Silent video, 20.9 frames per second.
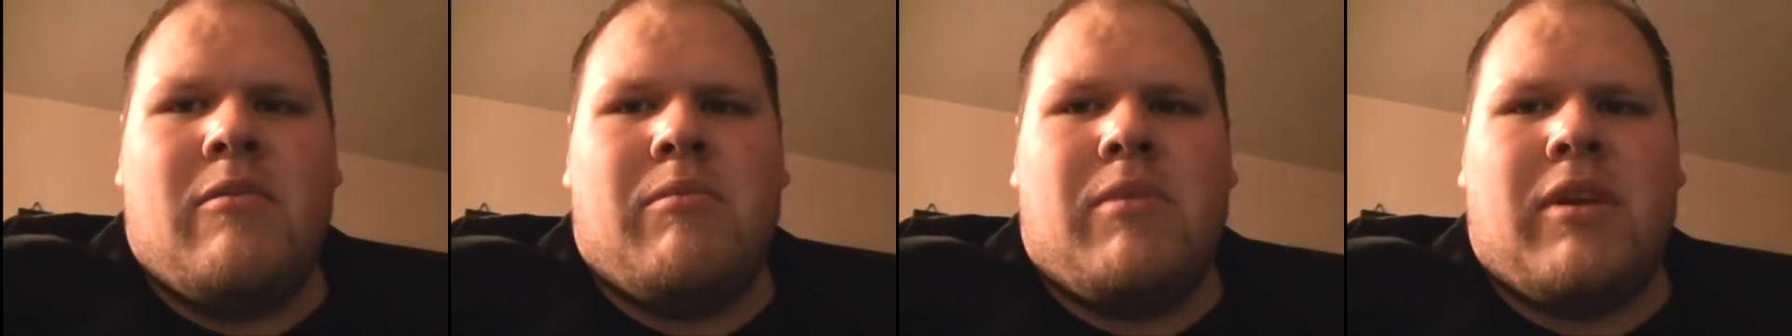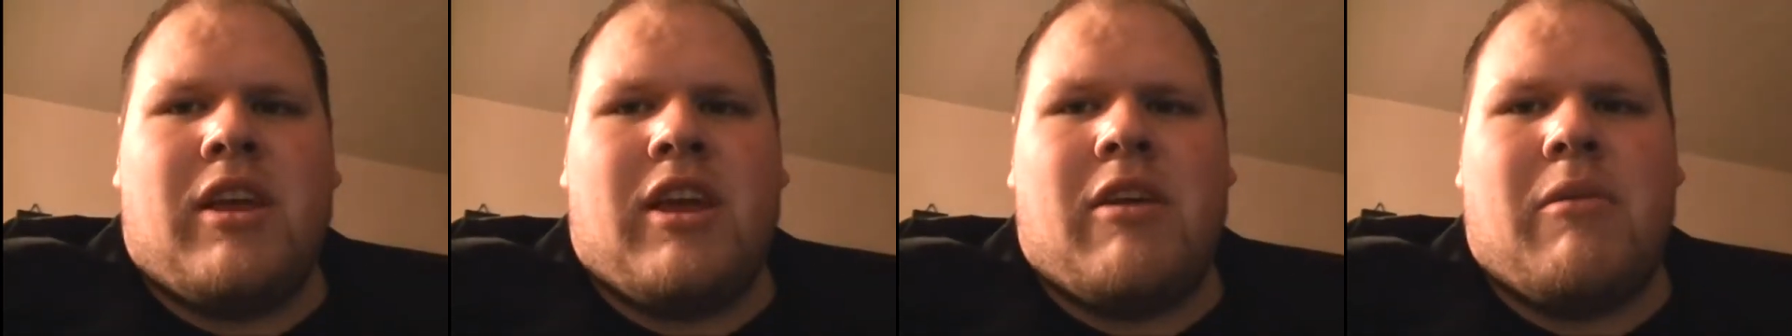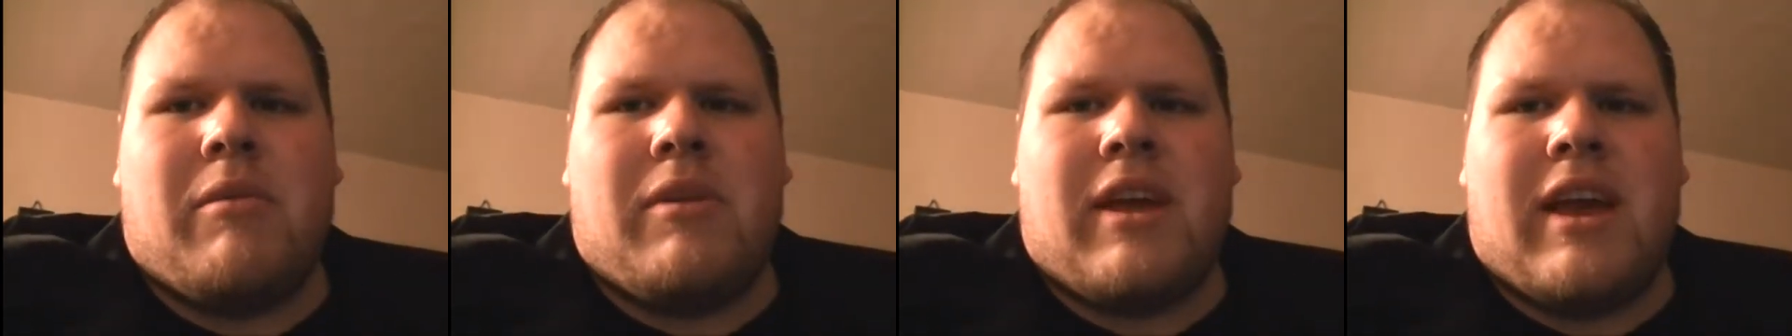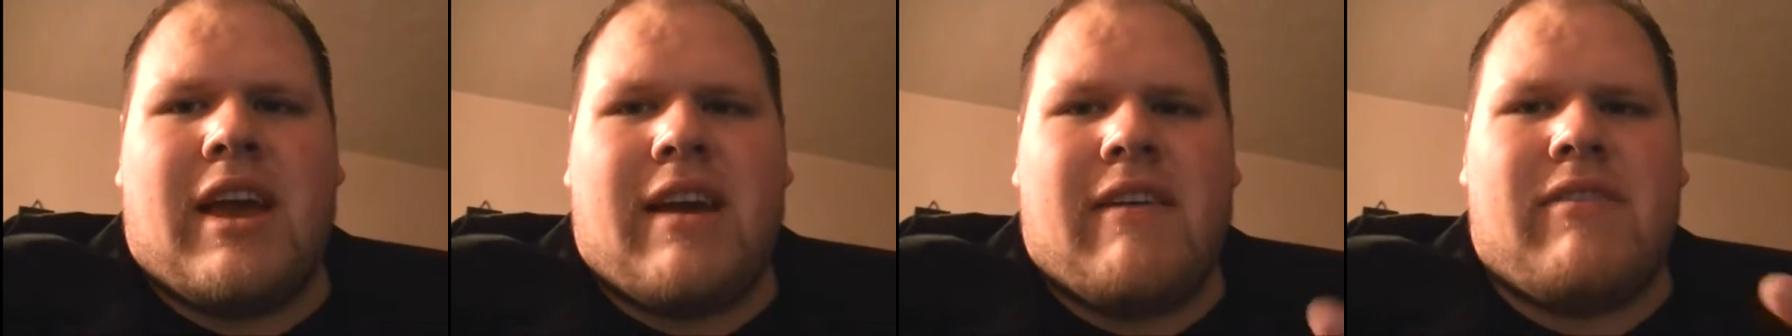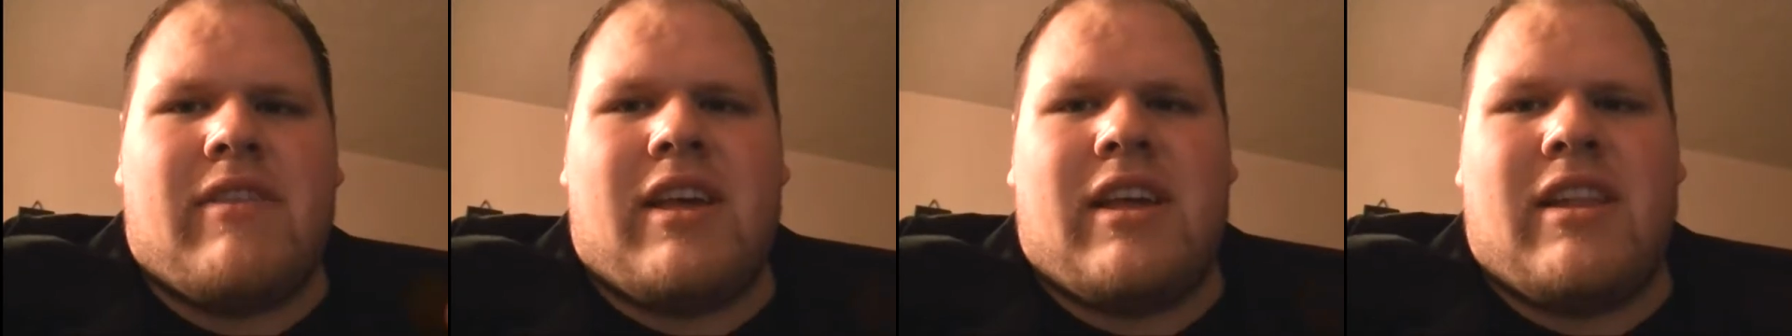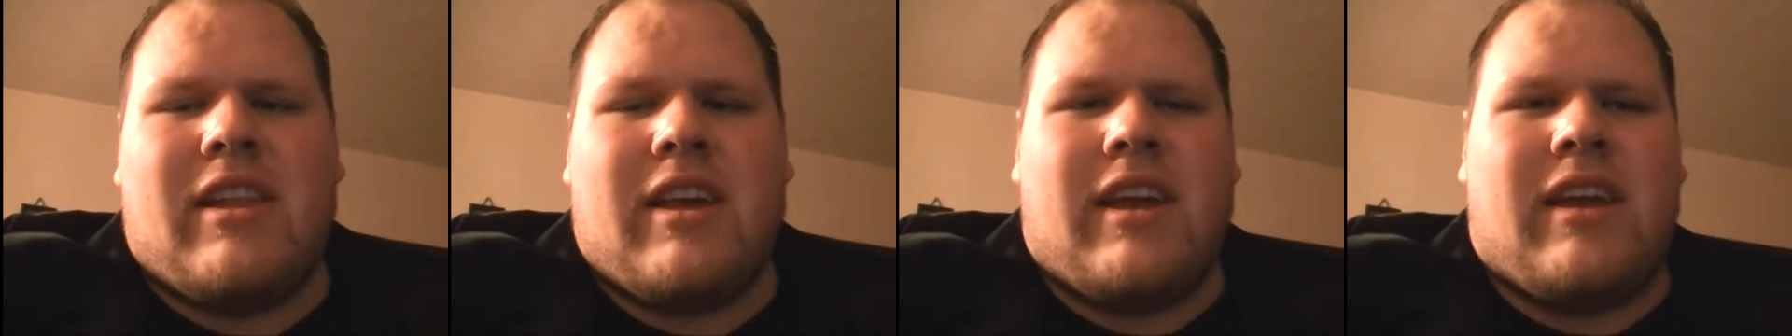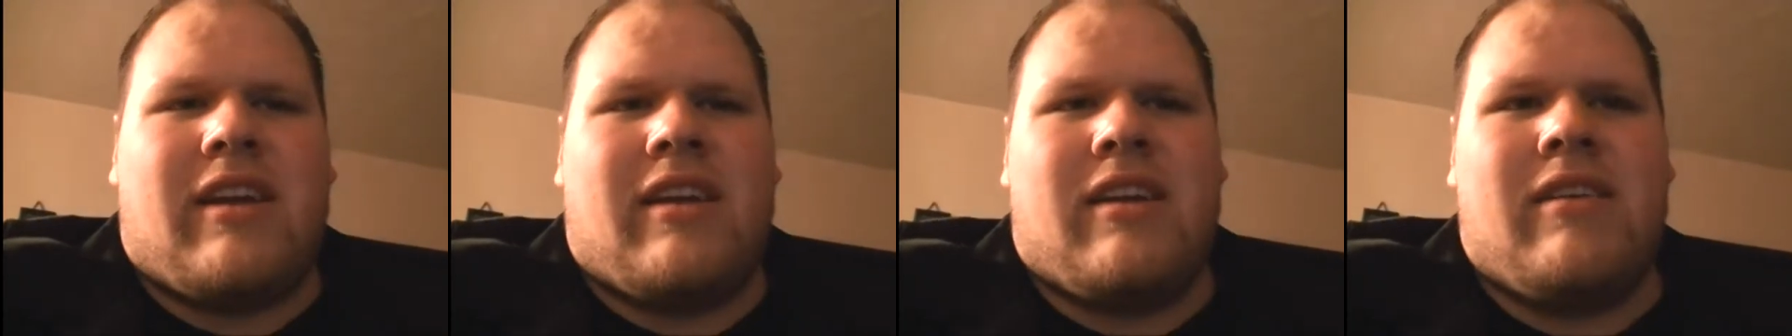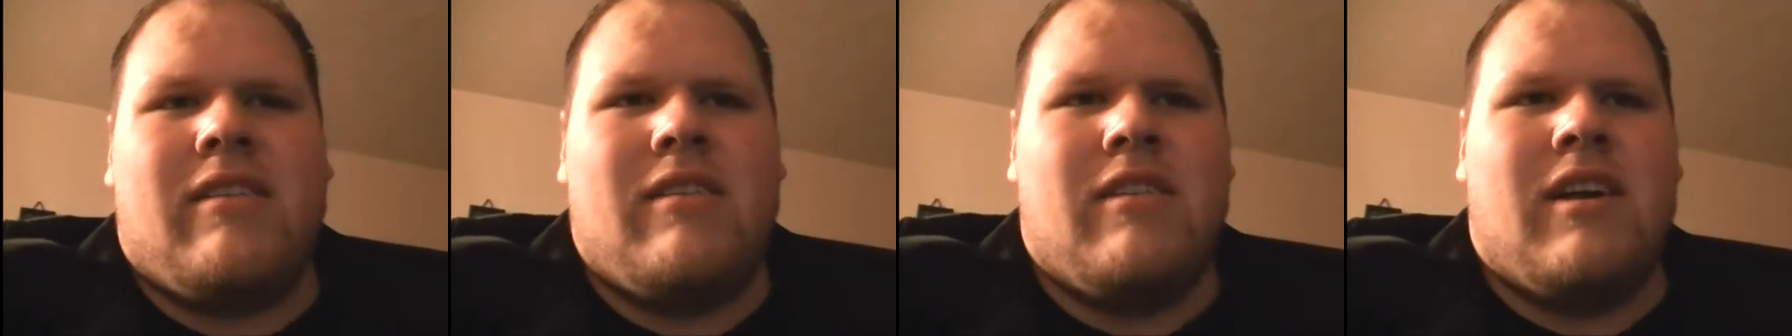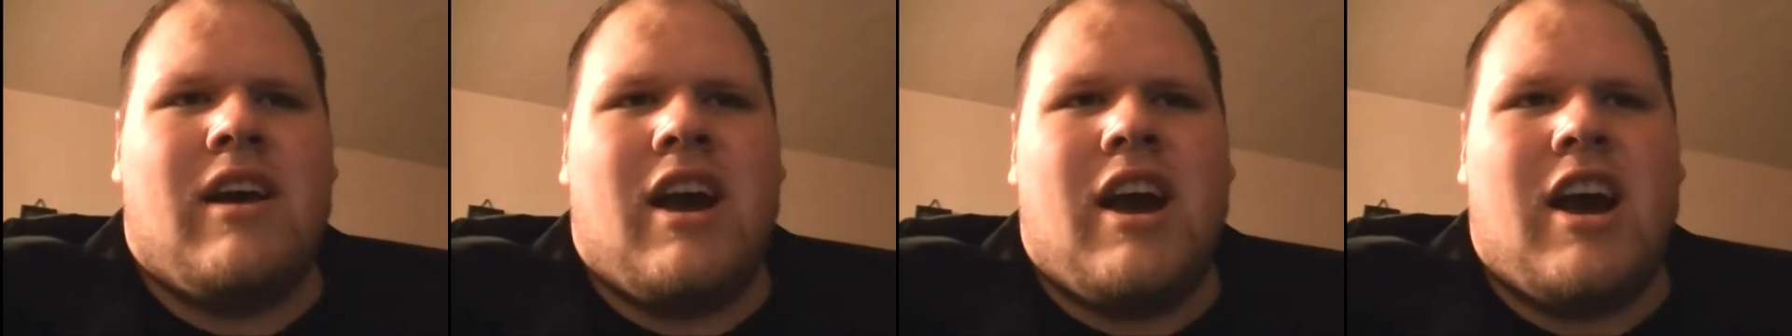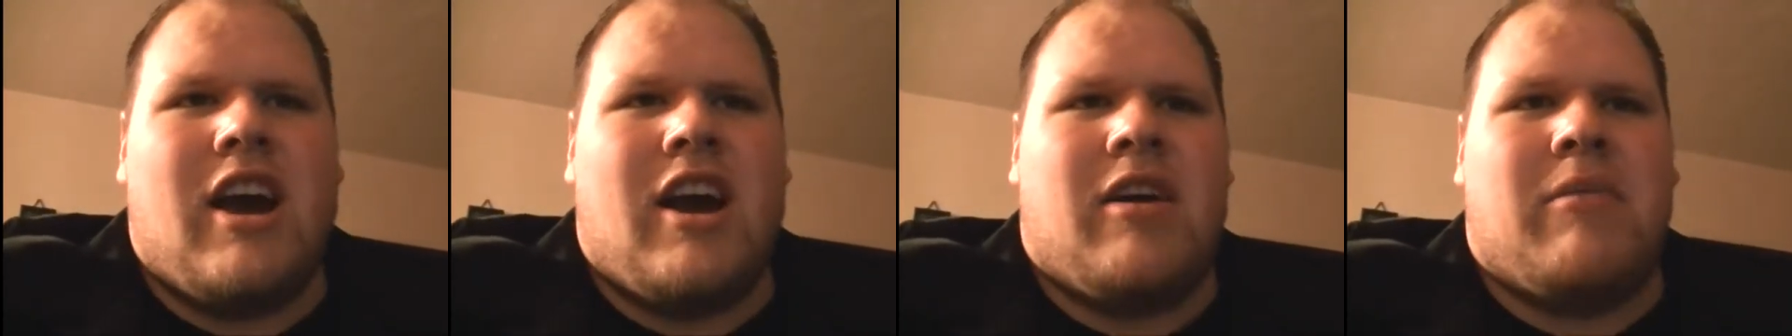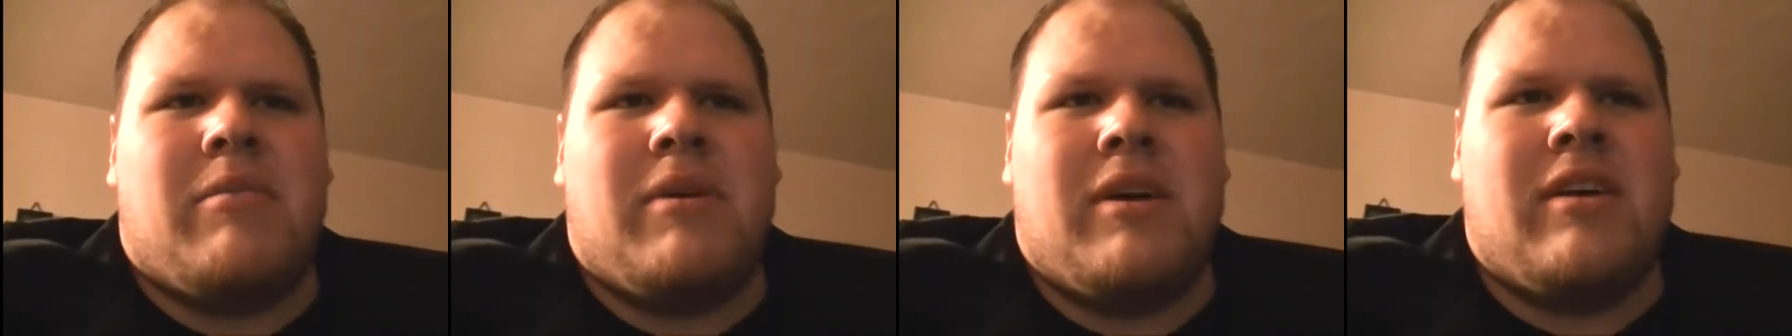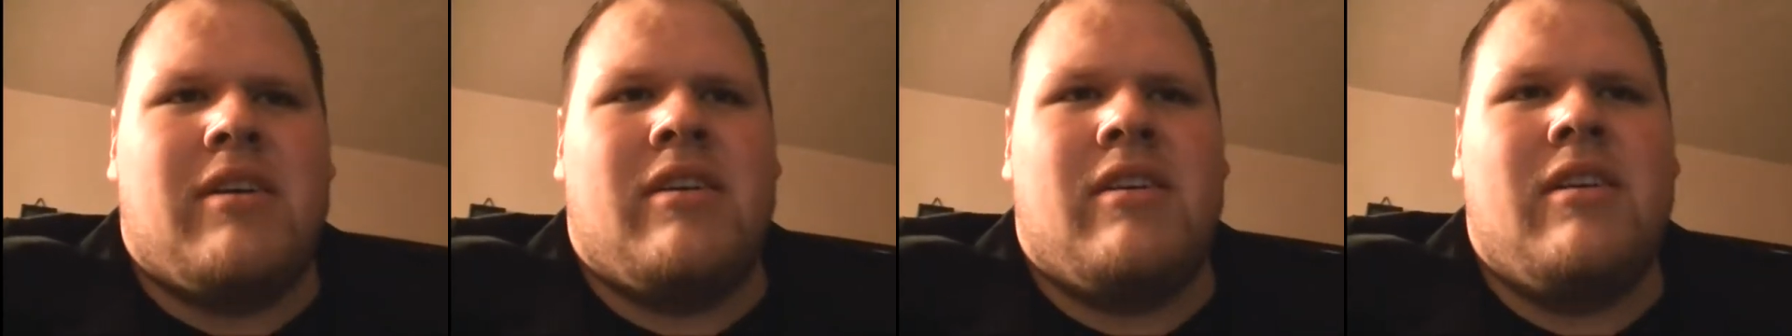being able to have that like hub